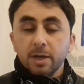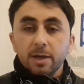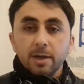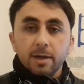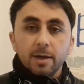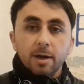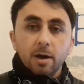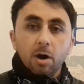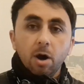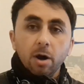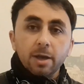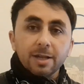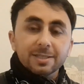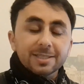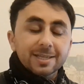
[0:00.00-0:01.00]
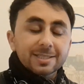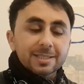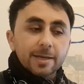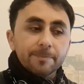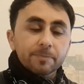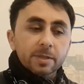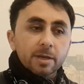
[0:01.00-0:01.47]
IELTS
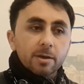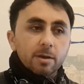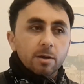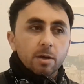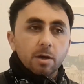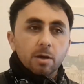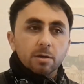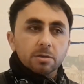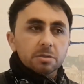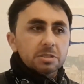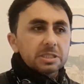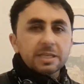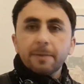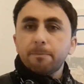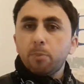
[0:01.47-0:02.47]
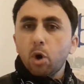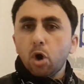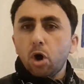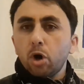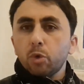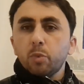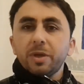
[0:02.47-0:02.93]
exam, some
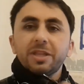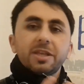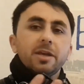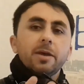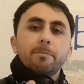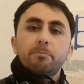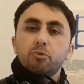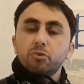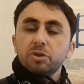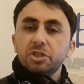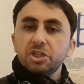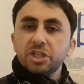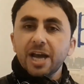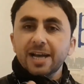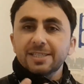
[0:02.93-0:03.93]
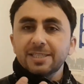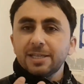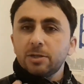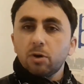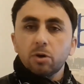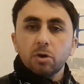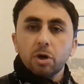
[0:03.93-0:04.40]
part with British
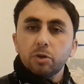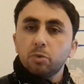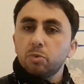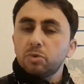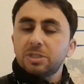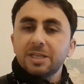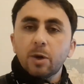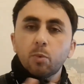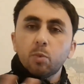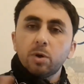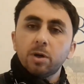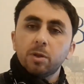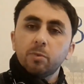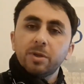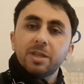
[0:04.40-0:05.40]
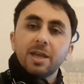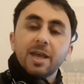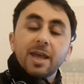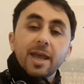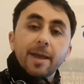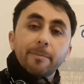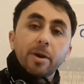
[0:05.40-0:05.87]
accent, or some word with
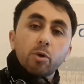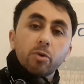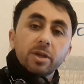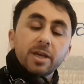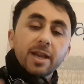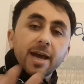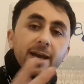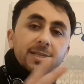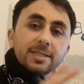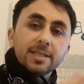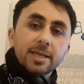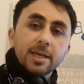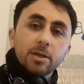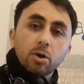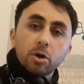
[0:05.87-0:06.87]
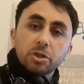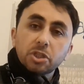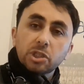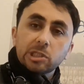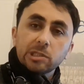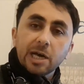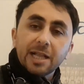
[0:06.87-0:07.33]
American accent or
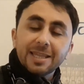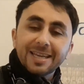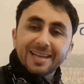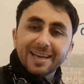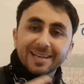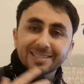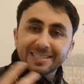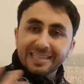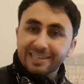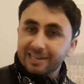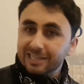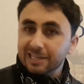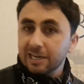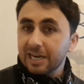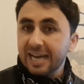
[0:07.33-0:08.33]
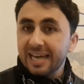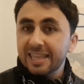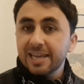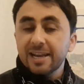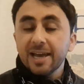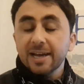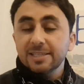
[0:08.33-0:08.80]
Australian accent or
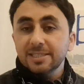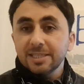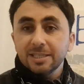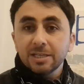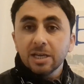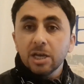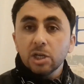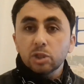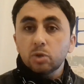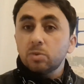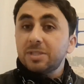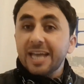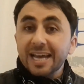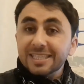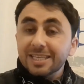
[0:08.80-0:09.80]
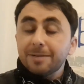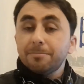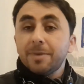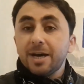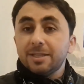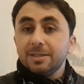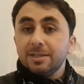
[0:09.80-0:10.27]
Canadian accent, so that doesn't
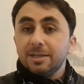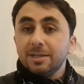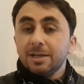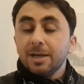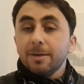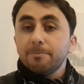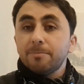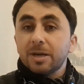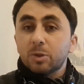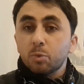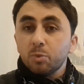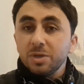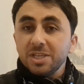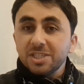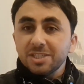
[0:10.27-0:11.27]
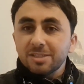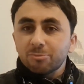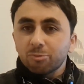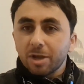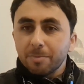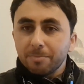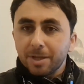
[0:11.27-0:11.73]
matter. But we should
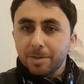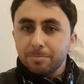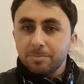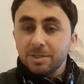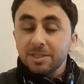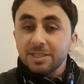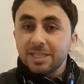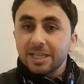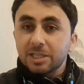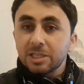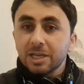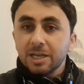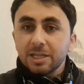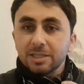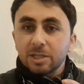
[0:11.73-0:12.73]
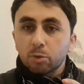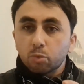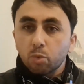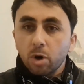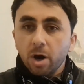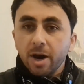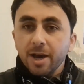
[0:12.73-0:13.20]
remember that the
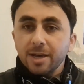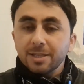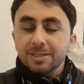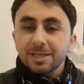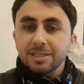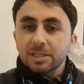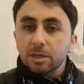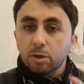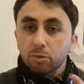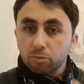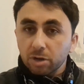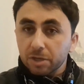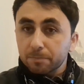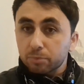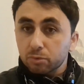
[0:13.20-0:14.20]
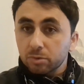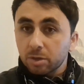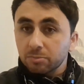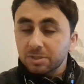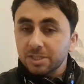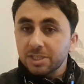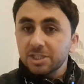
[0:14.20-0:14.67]
right and the correct
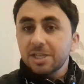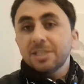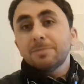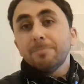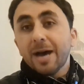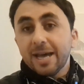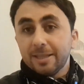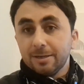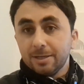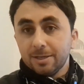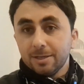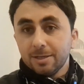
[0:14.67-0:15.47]
pronunciation is matter.